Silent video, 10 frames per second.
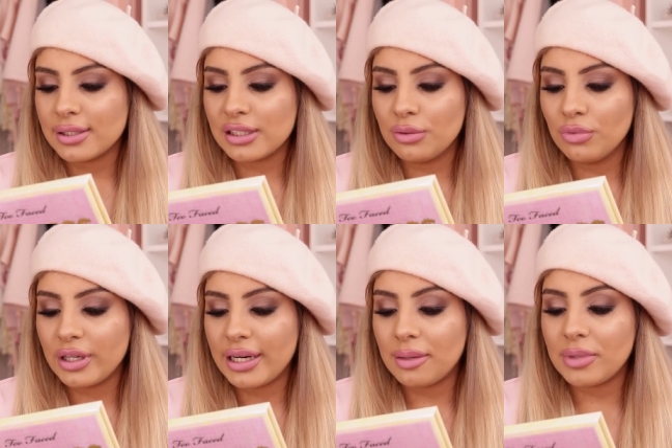
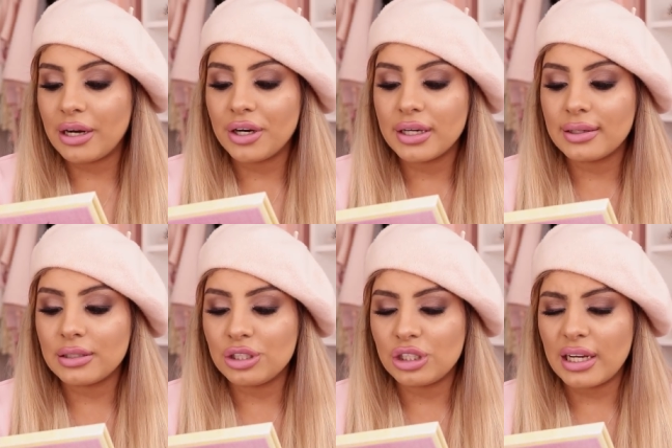someone named Erika
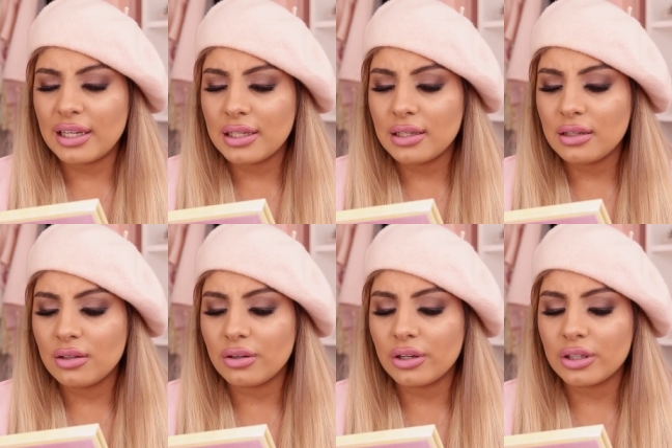Jayne
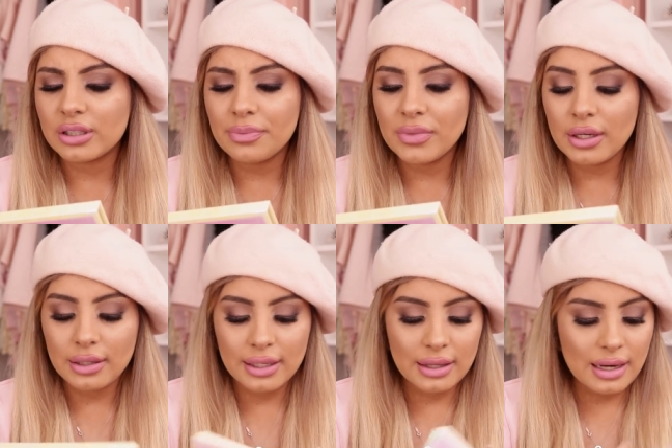or something
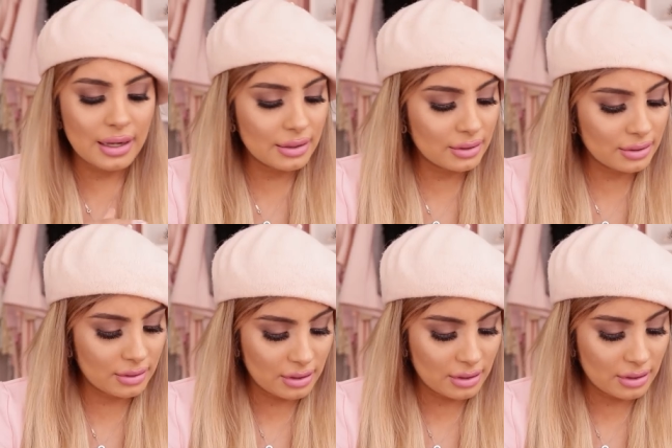like that.